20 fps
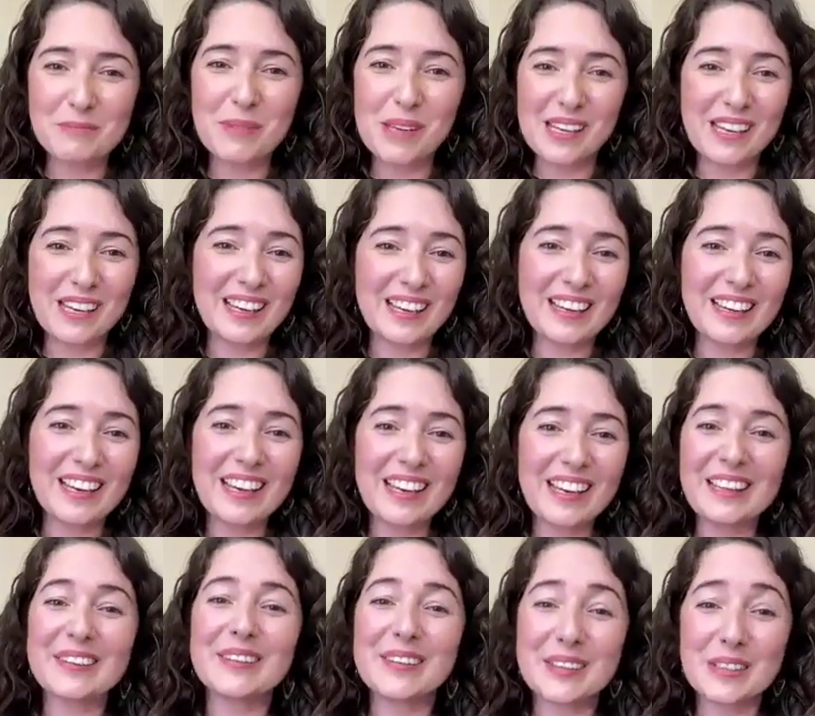being
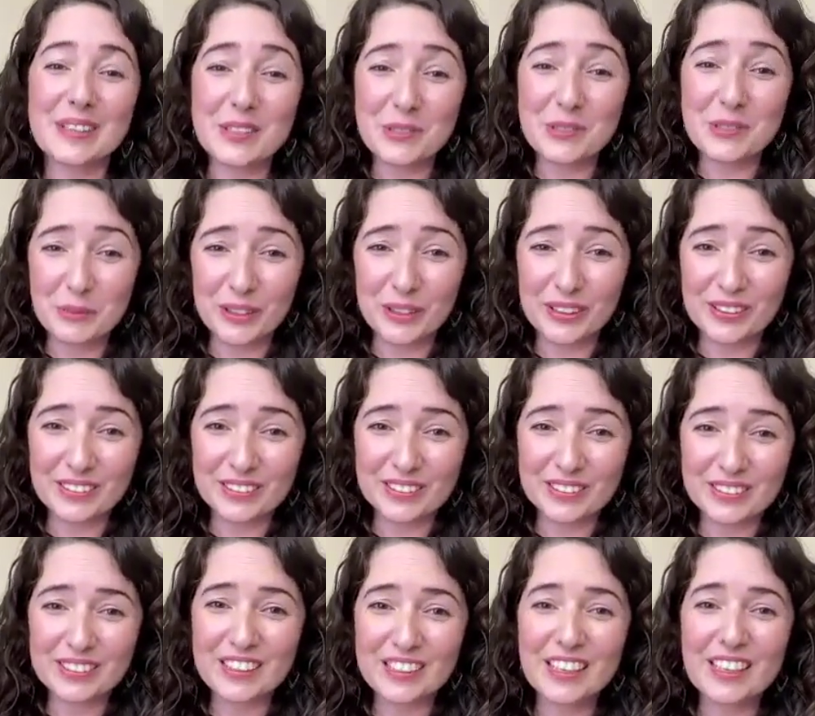in this
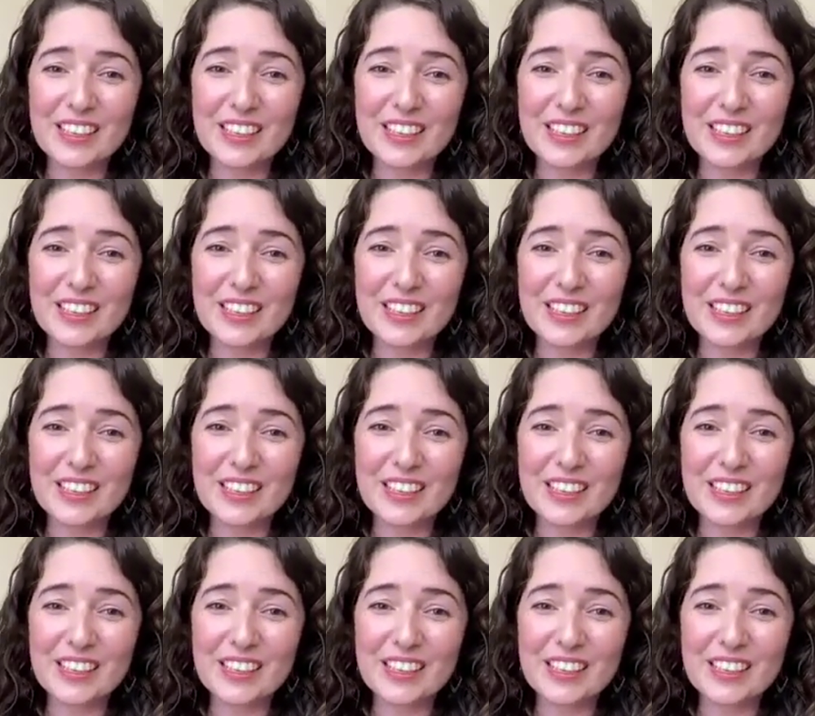world,